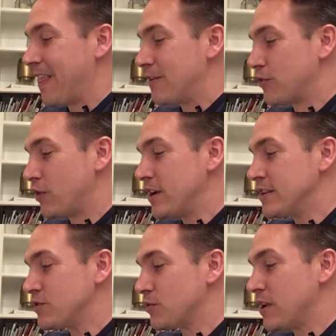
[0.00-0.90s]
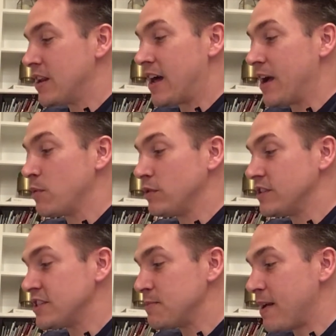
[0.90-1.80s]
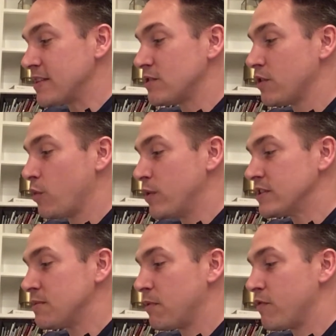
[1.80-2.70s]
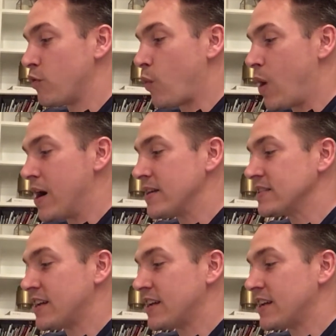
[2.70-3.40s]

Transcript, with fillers: For it is written, I will dismantle the wisdom of the wise,